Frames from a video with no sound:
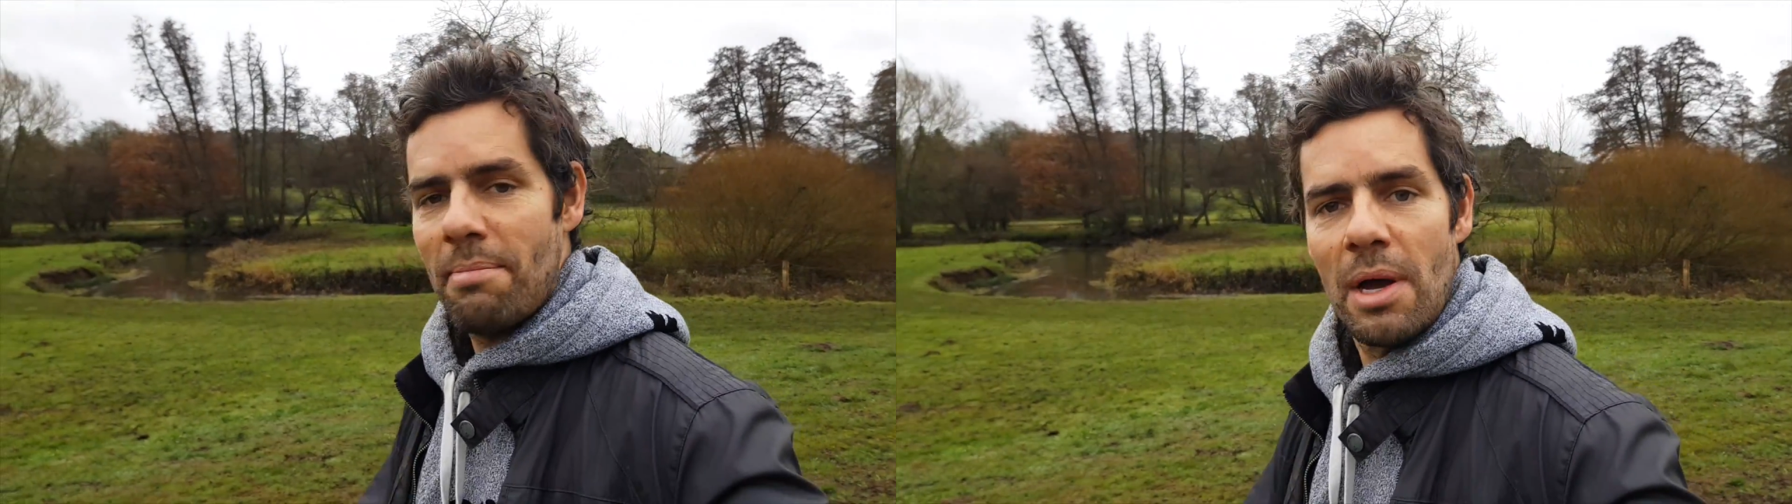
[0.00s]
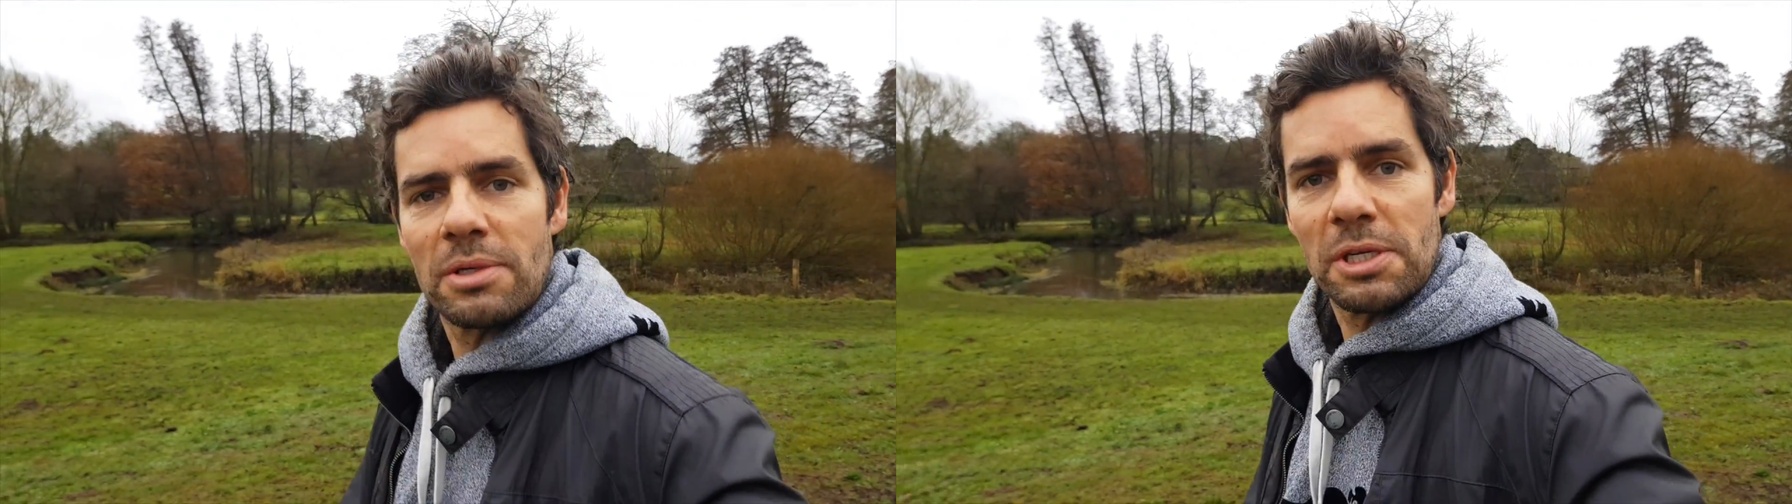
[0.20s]

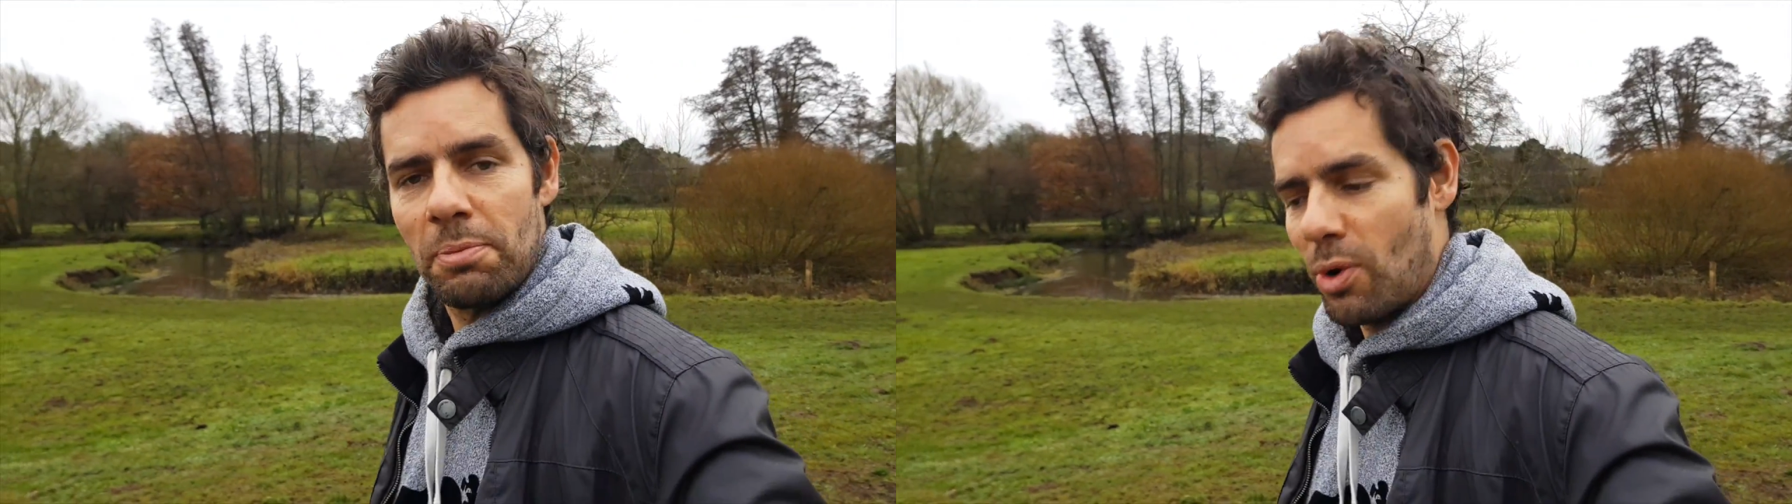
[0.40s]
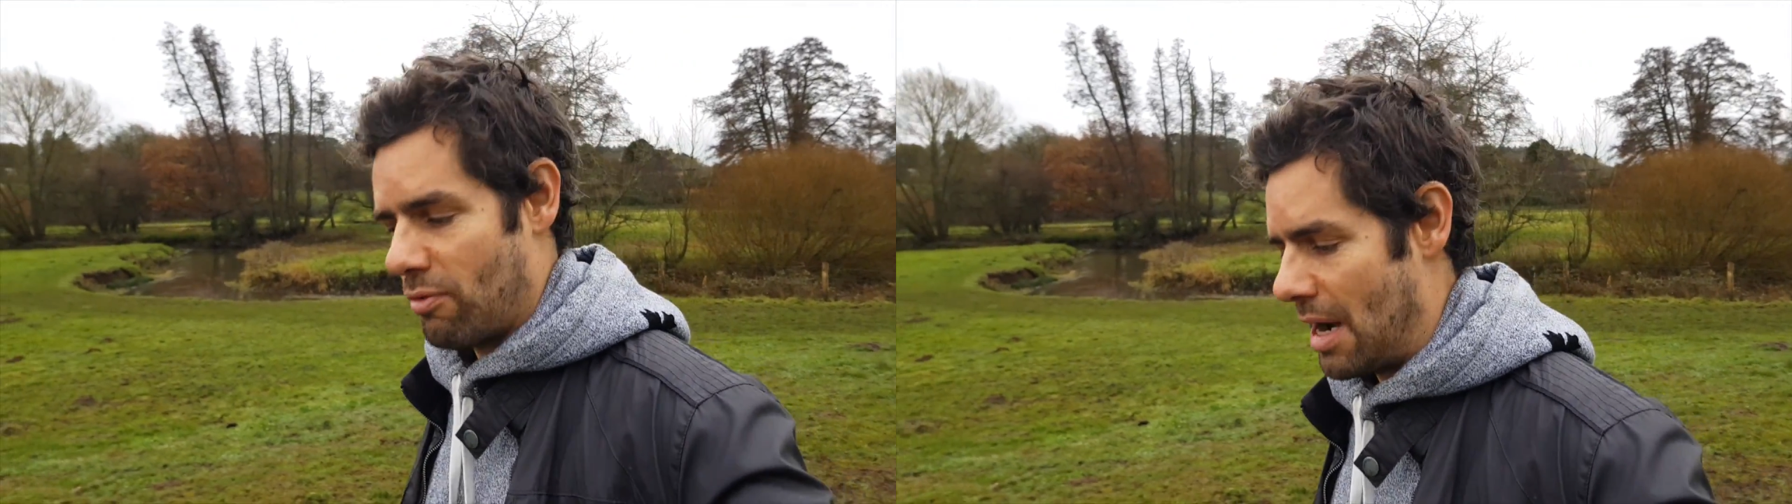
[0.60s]

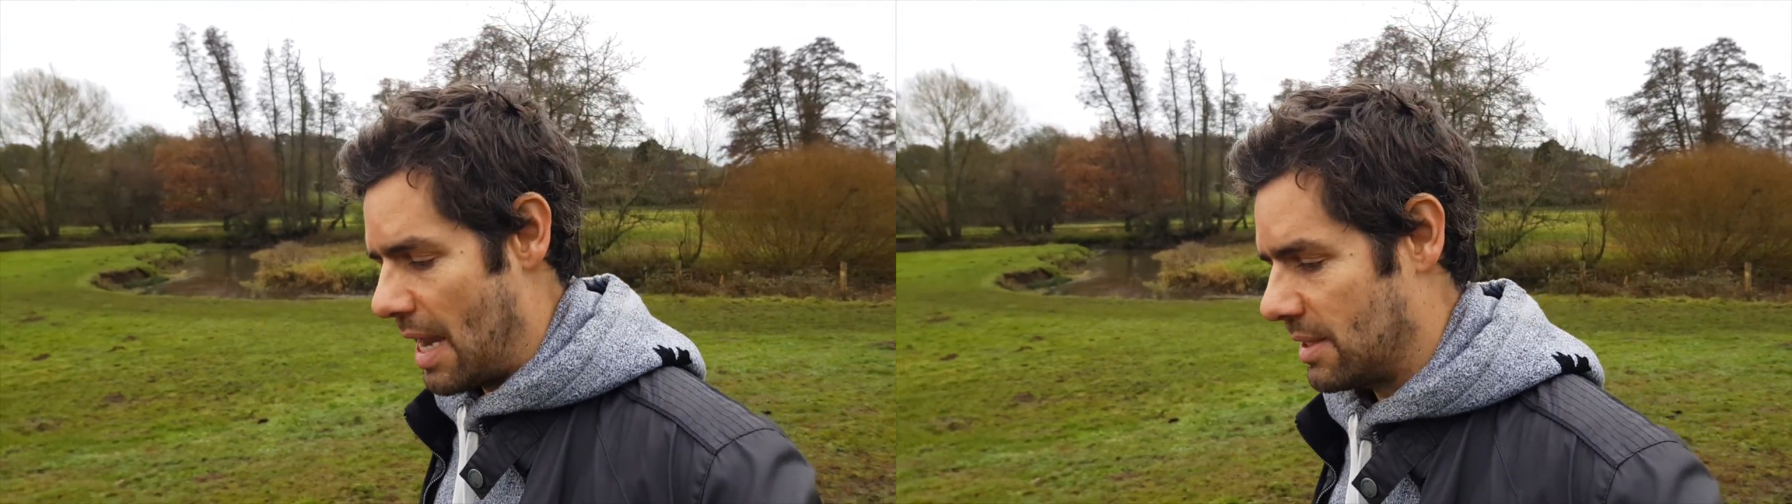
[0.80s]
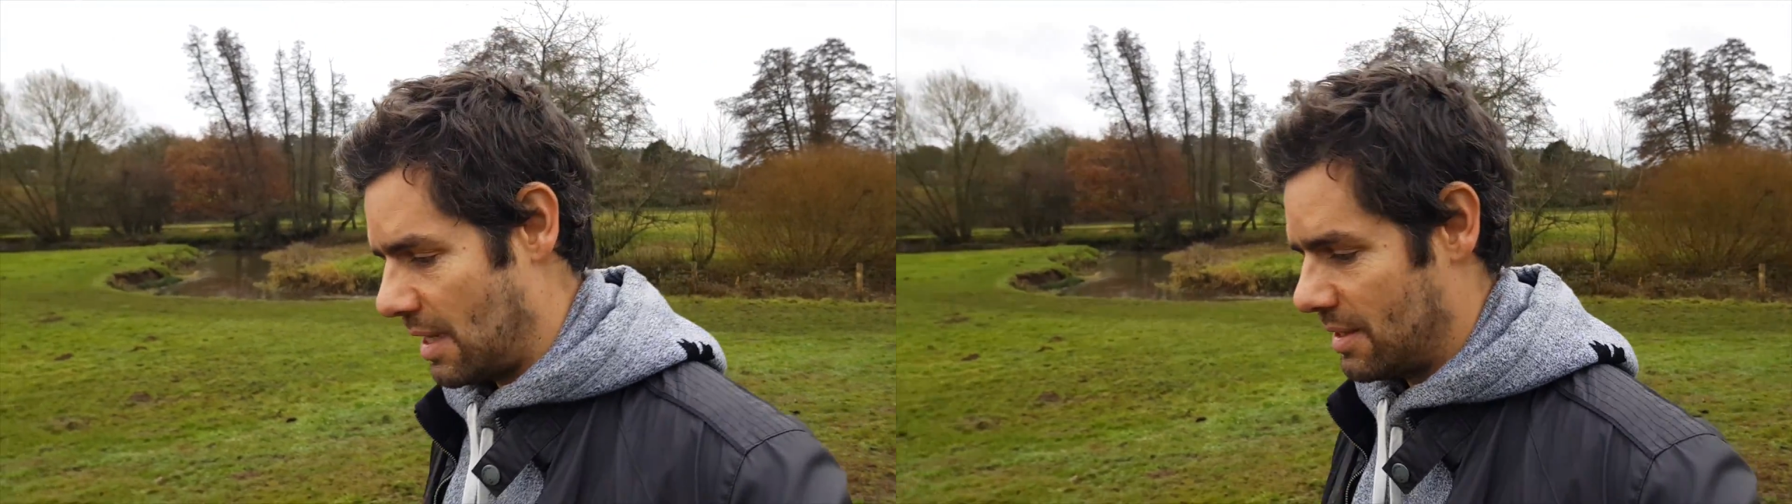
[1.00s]
motorsport
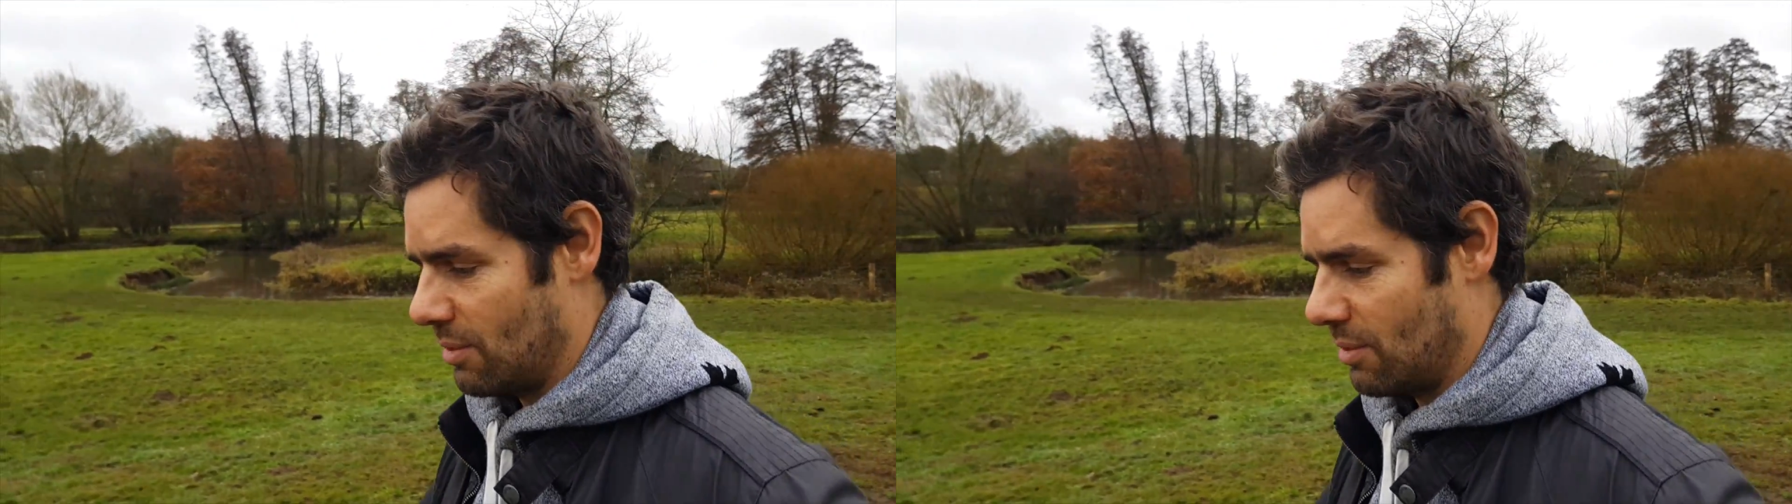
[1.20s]
related